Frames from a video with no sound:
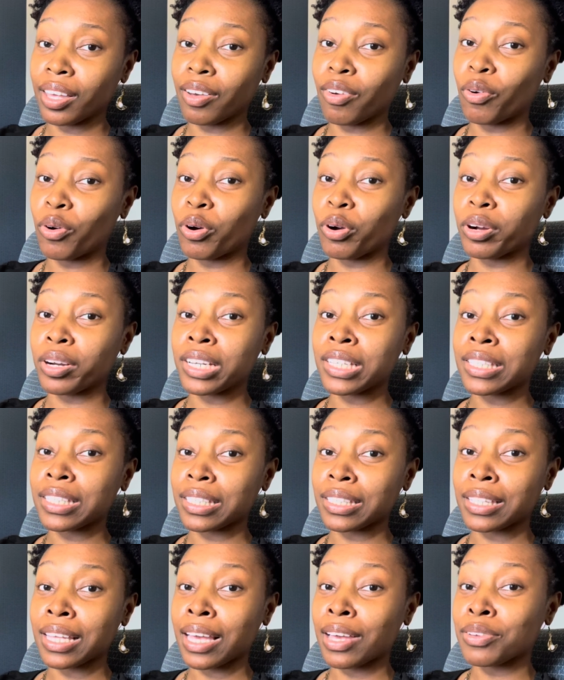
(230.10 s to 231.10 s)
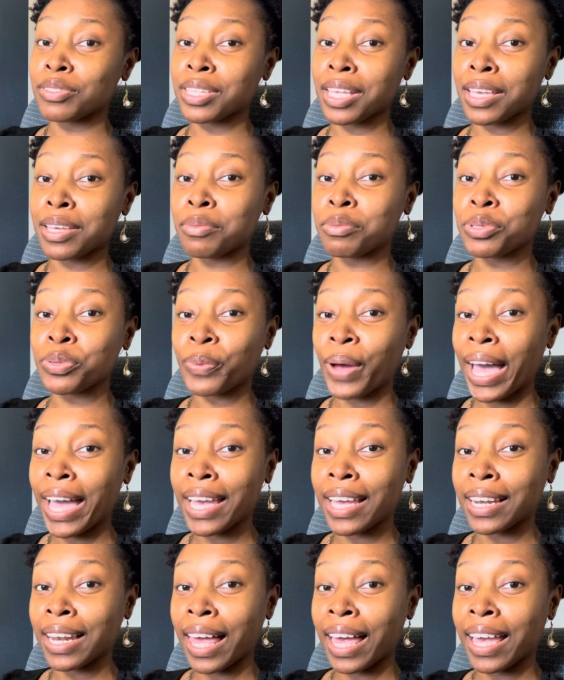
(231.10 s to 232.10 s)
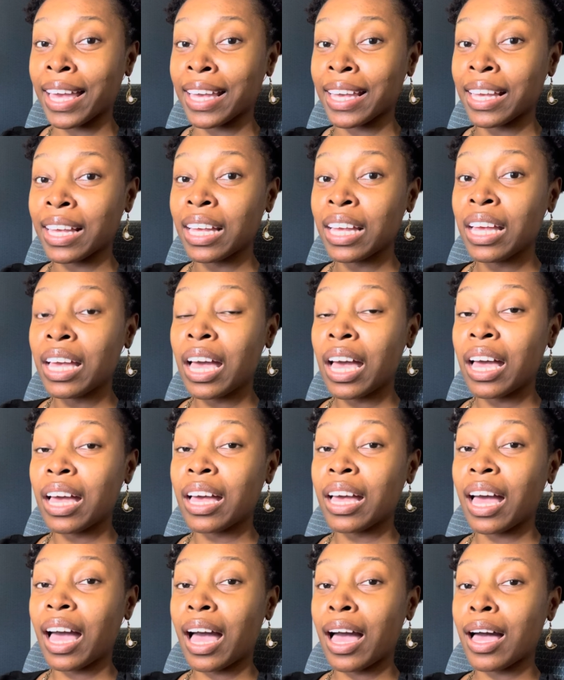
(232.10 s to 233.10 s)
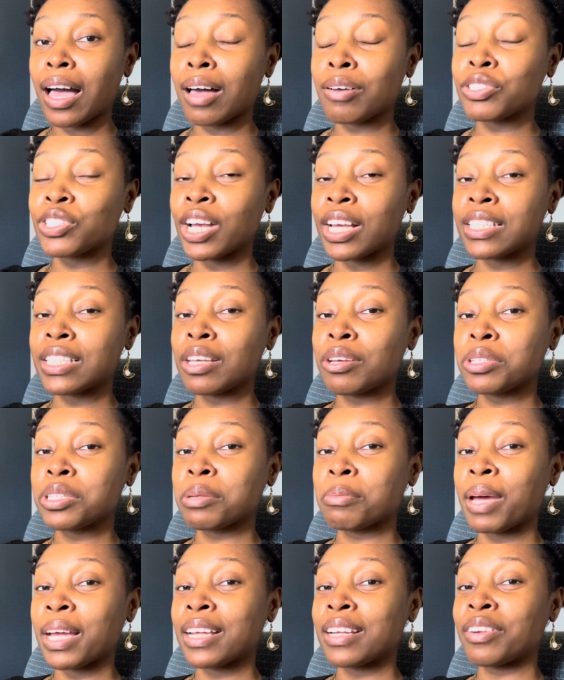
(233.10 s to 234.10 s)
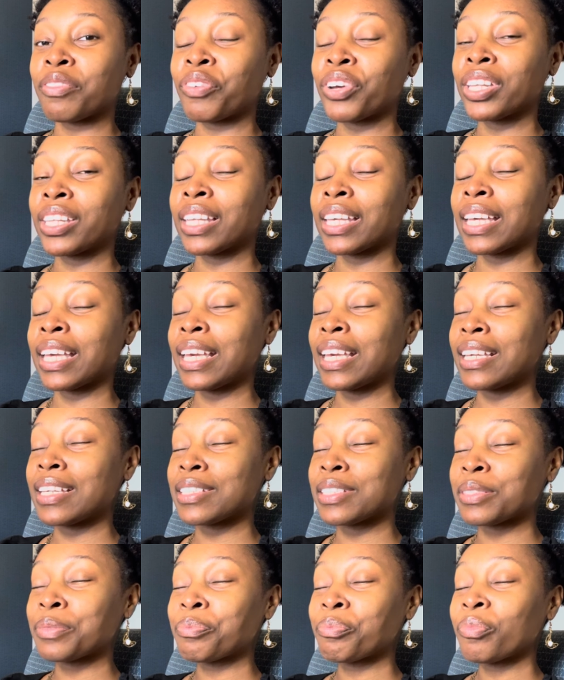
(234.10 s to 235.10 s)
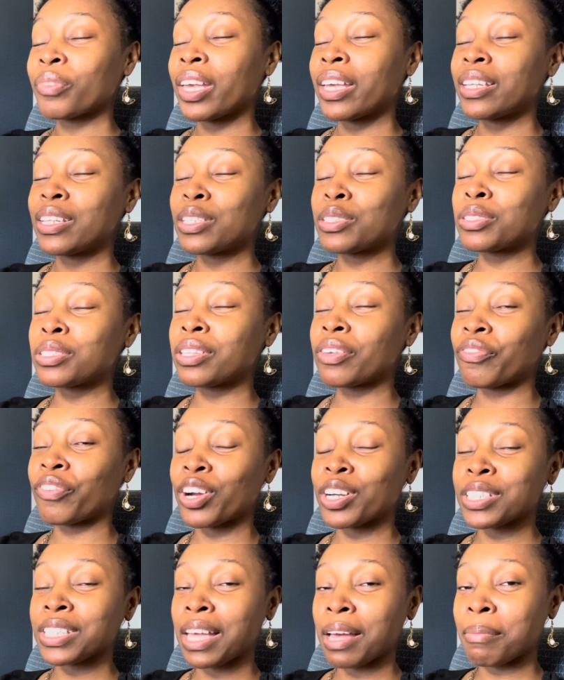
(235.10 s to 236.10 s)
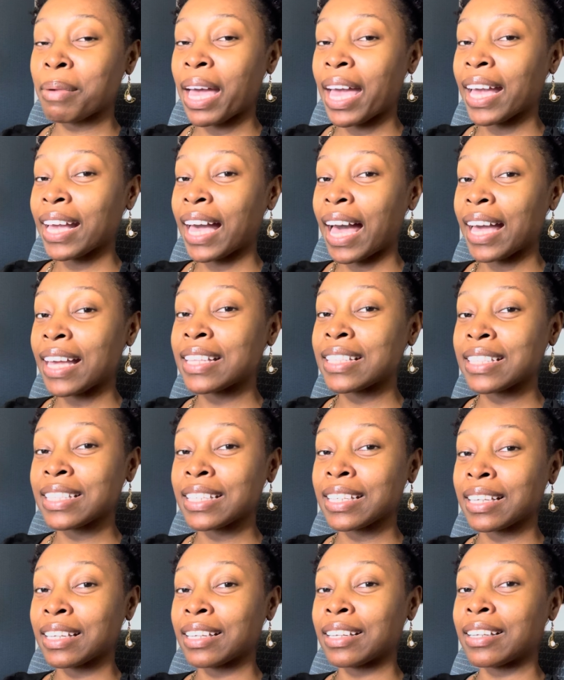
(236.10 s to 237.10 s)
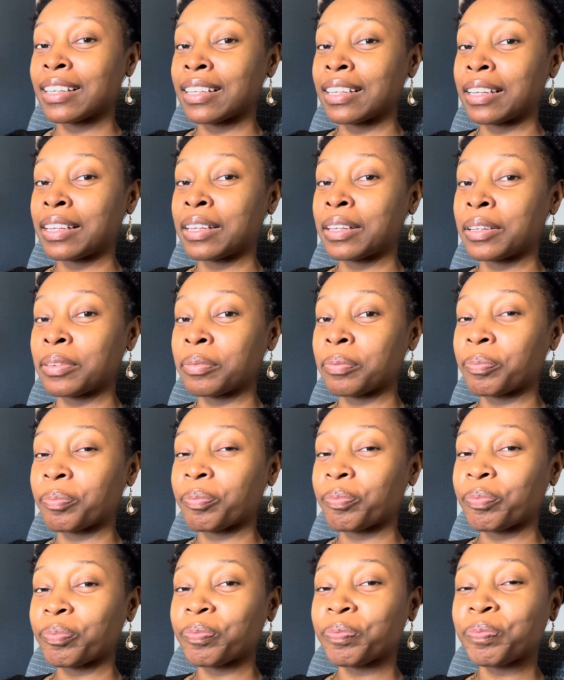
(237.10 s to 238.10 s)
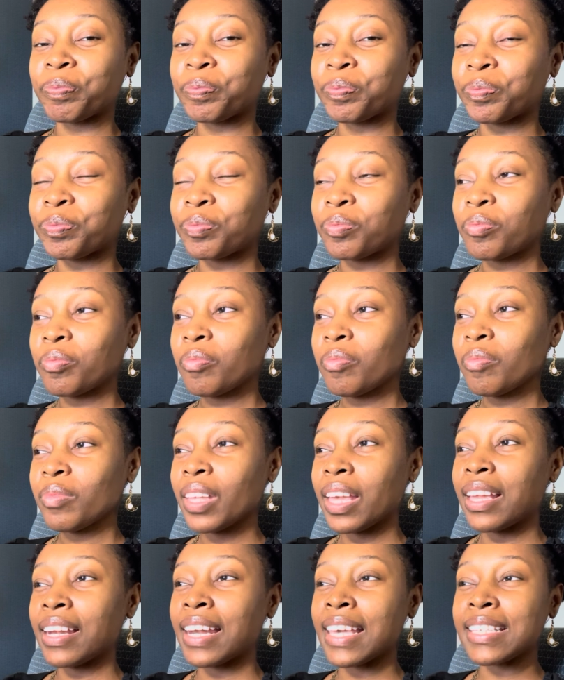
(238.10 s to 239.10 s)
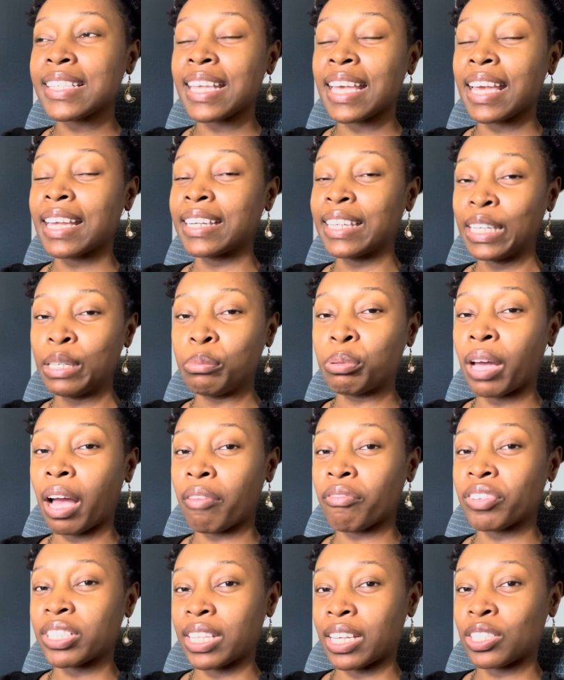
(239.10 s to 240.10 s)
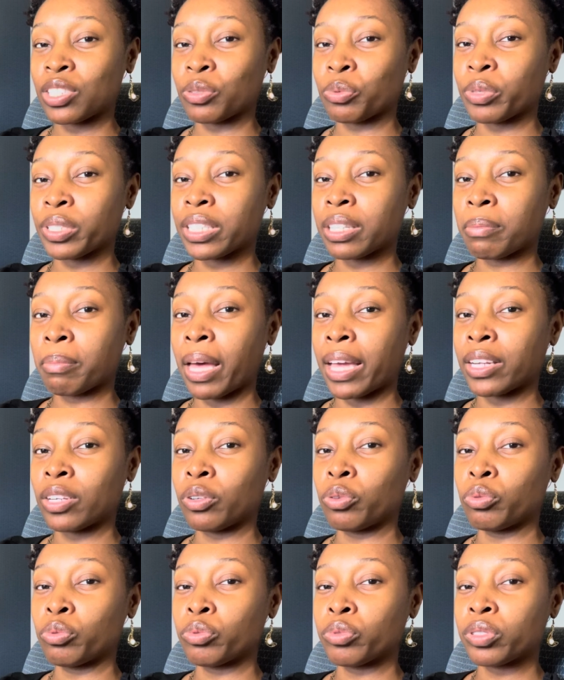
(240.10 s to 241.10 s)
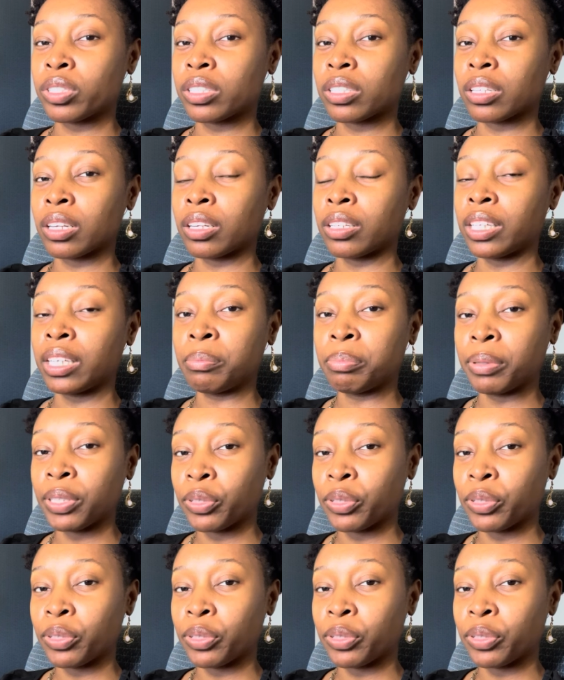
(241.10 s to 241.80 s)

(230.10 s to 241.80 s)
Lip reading: Or is it they going to say he was white? Like, I was trying to tell somebody, and the funny thing is, this is the first time I had gotten to... let's say a deep conversation with somebody who's deeply